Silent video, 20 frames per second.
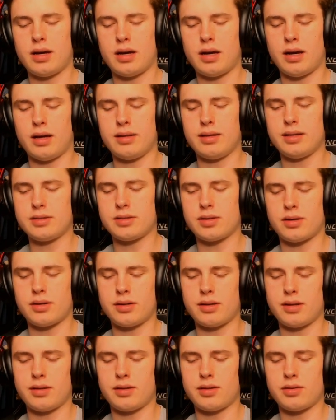these are
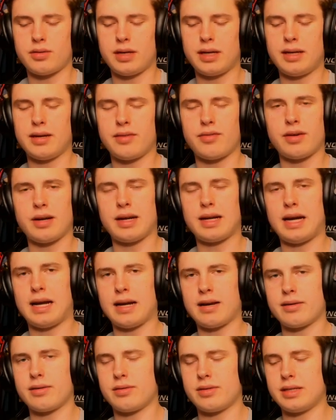the three different
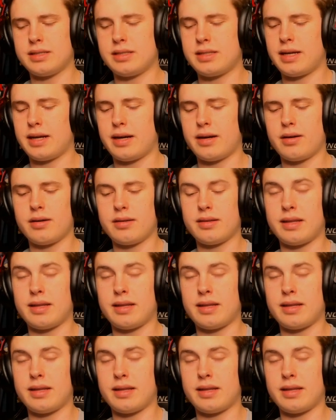categories here